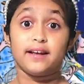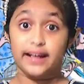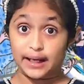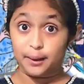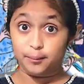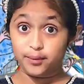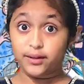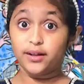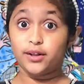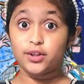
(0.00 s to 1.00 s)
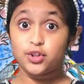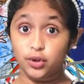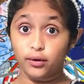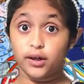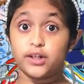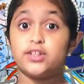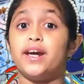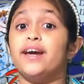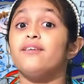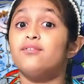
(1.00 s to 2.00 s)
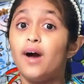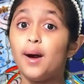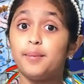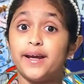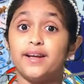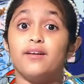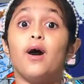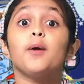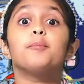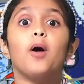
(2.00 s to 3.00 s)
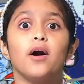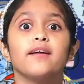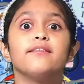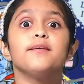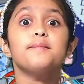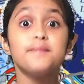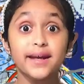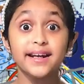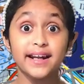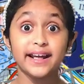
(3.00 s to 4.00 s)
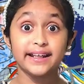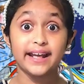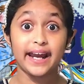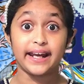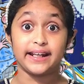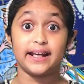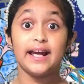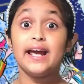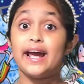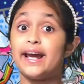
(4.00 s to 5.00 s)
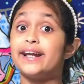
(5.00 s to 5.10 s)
Amber, George, and Robin are part of the Midnight Gang.